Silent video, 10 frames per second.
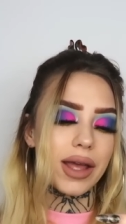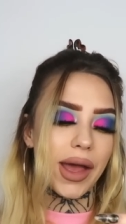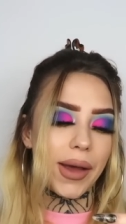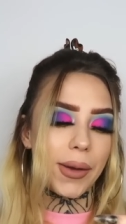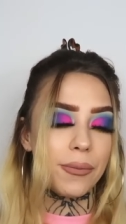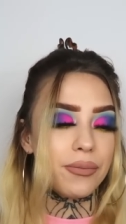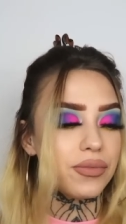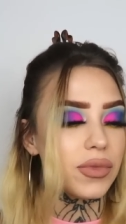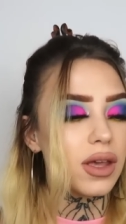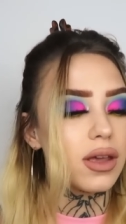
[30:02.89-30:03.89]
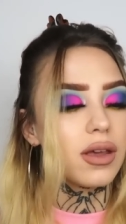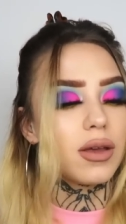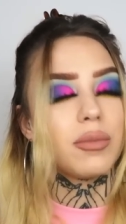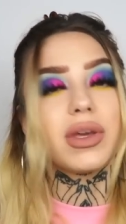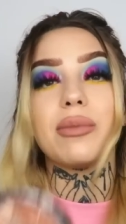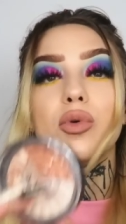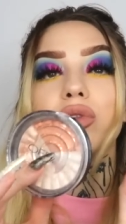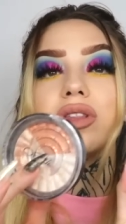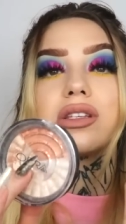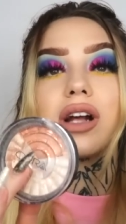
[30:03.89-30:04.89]
Um, yeah,
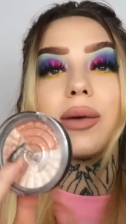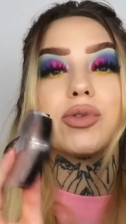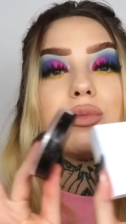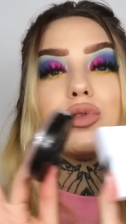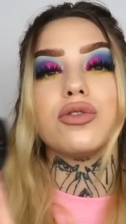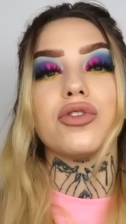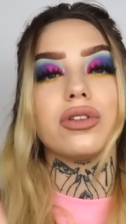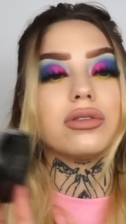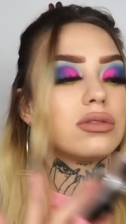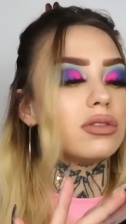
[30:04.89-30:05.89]
both these are absolutely beautiful.